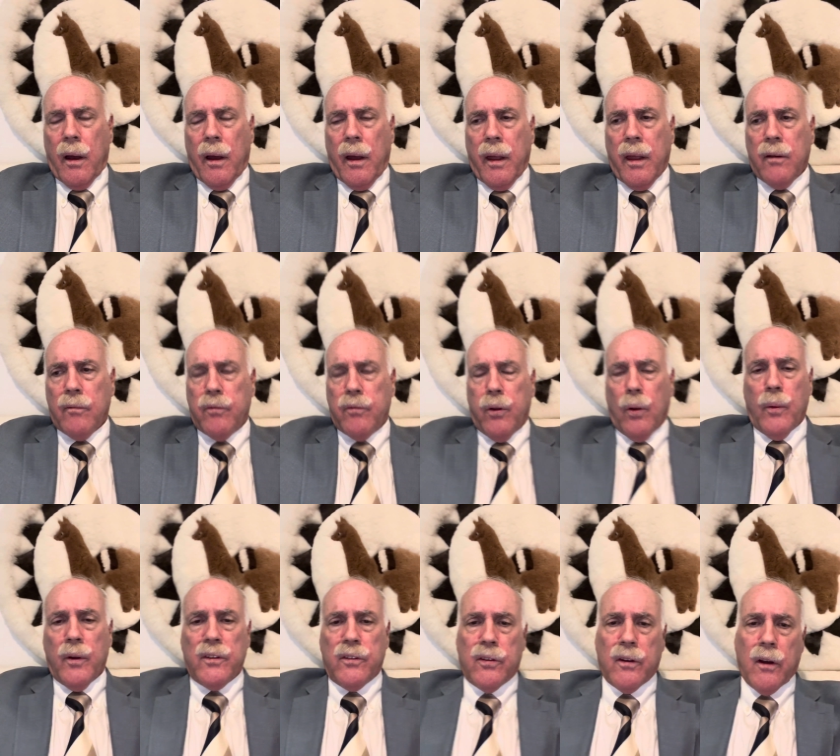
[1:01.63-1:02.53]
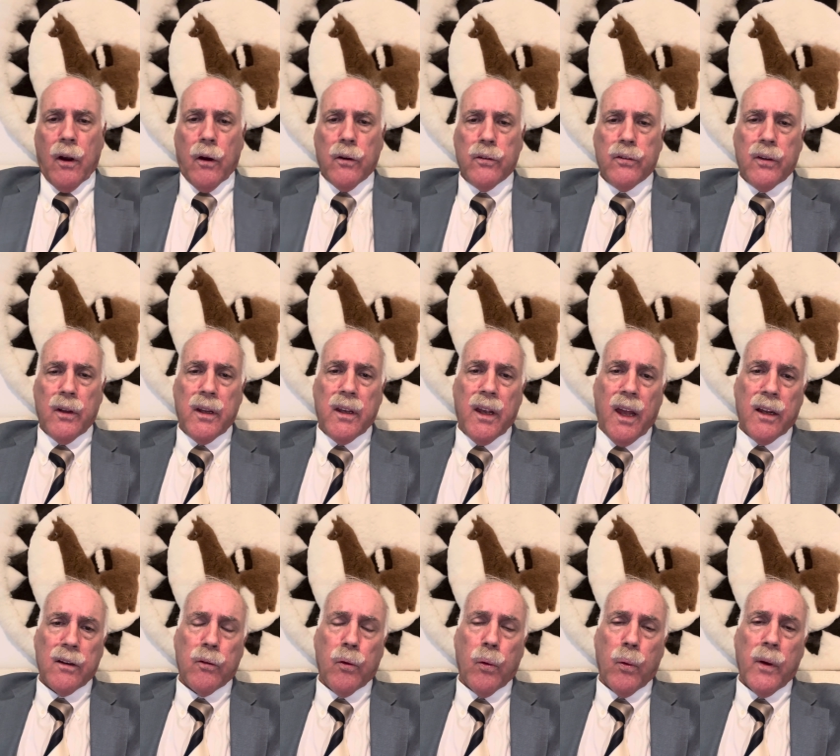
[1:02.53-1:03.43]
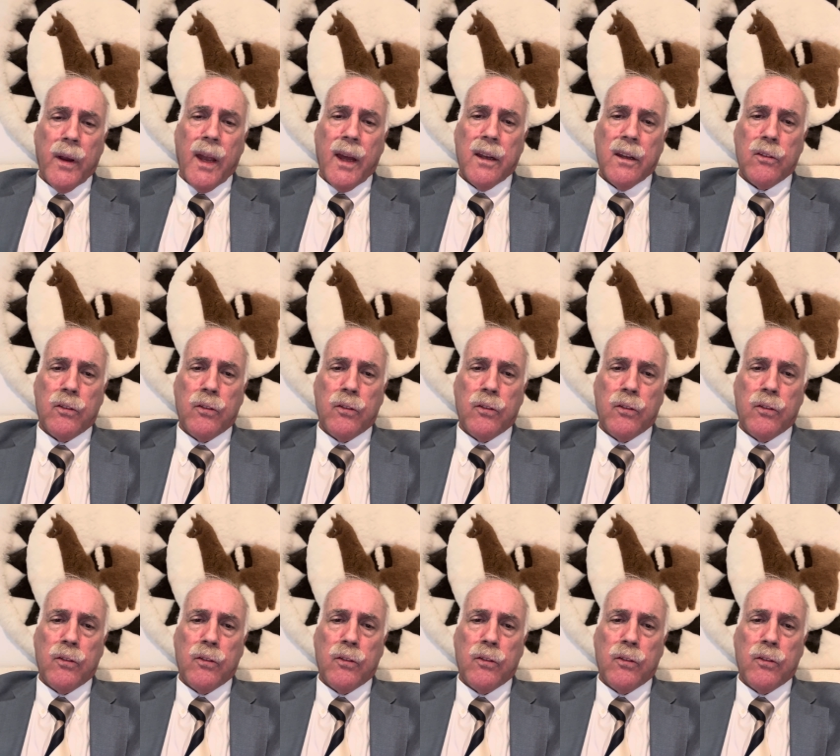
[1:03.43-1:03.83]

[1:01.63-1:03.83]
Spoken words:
influencing our city and creating